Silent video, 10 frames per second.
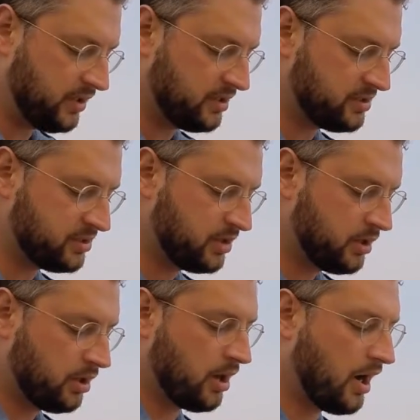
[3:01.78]
this
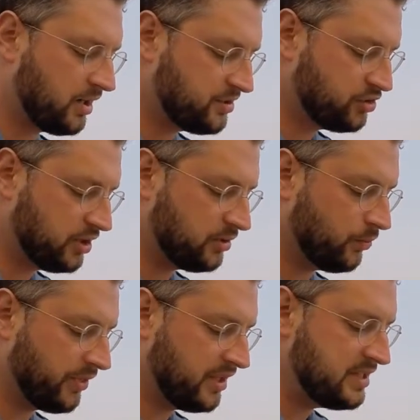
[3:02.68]
oxygen
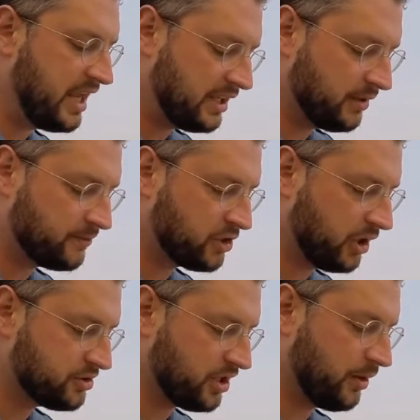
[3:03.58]
with a negative
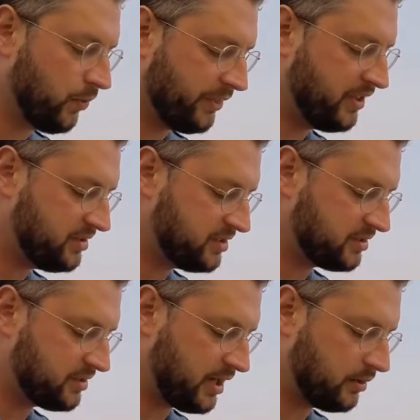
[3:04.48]
charge on it. And what this
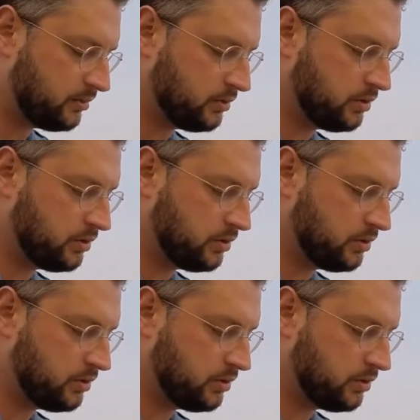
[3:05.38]
is now,